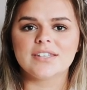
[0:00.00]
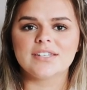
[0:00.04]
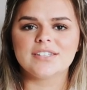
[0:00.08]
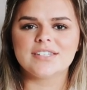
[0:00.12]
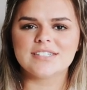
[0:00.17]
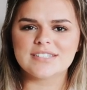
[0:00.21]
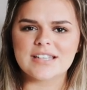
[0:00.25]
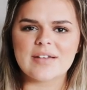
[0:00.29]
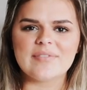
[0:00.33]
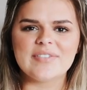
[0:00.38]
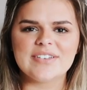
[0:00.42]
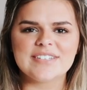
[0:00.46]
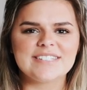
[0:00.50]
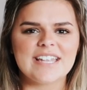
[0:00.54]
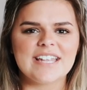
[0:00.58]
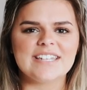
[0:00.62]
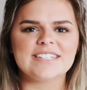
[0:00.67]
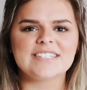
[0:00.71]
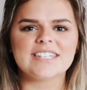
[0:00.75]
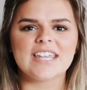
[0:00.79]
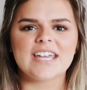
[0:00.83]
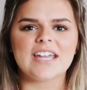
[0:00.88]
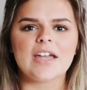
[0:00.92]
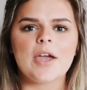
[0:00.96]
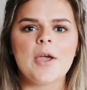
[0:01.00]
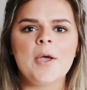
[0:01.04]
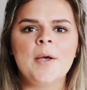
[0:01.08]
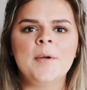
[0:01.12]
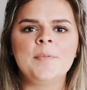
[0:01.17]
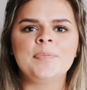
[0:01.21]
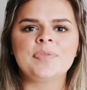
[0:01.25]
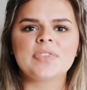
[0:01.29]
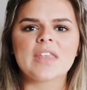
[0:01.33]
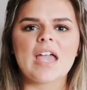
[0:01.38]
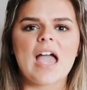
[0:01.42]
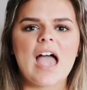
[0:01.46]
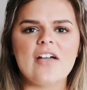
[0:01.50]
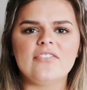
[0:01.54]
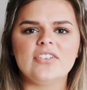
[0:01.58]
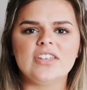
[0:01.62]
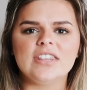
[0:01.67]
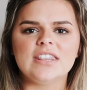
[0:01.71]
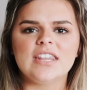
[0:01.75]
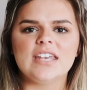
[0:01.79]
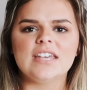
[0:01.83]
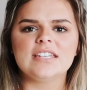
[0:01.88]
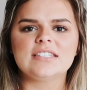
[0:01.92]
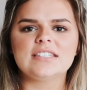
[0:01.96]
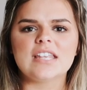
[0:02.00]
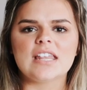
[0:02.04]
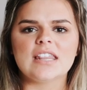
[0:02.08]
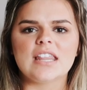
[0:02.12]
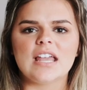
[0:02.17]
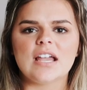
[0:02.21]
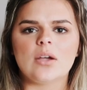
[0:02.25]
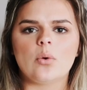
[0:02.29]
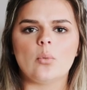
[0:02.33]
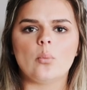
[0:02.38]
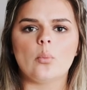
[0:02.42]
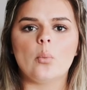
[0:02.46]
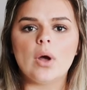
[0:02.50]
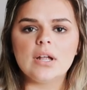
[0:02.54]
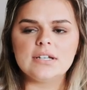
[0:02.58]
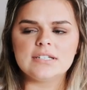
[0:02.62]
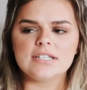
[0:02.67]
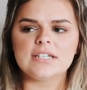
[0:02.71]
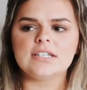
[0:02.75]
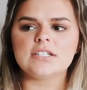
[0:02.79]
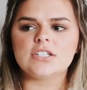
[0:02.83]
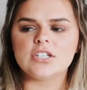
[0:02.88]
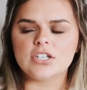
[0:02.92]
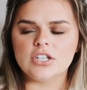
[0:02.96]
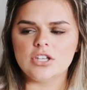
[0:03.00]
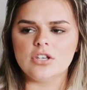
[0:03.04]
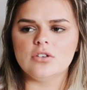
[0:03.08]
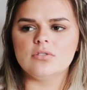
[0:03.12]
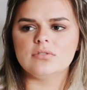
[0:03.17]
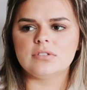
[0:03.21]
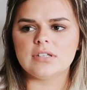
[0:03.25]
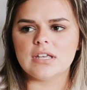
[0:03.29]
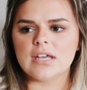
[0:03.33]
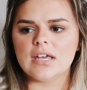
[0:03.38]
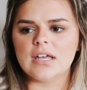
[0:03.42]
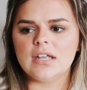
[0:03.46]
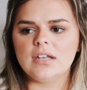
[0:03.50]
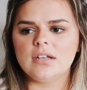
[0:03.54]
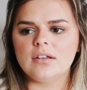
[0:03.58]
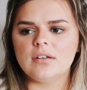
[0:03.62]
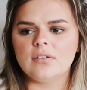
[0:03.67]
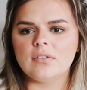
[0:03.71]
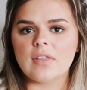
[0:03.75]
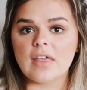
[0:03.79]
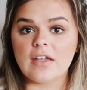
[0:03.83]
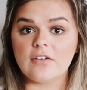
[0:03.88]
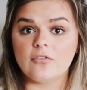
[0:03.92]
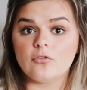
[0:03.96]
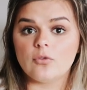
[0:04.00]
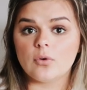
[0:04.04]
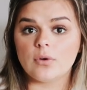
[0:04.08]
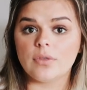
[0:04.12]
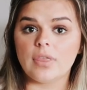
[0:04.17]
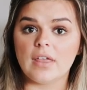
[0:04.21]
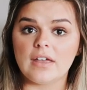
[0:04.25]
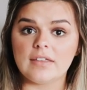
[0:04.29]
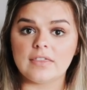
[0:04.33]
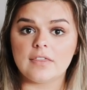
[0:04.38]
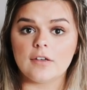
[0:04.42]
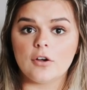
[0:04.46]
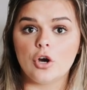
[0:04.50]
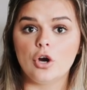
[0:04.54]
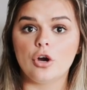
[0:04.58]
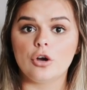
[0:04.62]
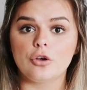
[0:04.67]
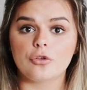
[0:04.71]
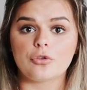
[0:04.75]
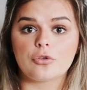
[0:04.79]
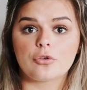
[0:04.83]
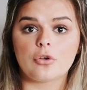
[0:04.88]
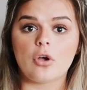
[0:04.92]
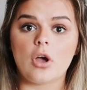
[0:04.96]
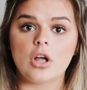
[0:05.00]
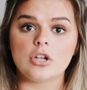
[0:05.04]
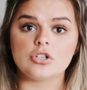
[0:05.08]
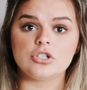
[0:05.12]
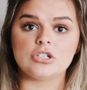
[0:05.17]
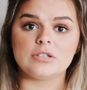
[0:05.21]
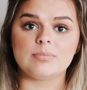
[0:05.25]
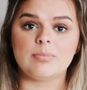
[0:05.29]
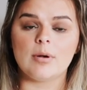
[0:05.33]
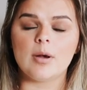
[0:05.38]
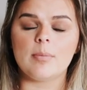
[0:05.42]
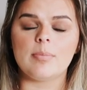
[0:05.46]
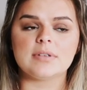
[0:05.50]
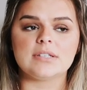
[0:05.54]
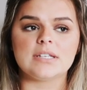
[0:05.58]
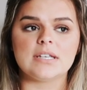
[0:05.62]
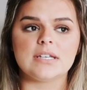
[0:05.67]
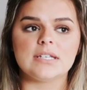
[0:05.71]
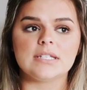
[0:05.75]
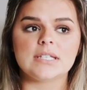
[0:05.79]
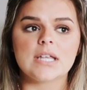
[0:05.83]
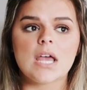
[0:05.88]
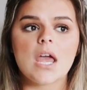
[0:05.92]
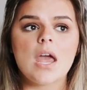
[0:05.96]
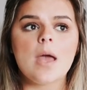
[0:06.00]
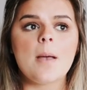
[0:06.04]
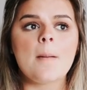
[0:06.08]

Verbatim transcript: Does that make sense? Like having this and like wanting to use it like for like the earth conscious purposes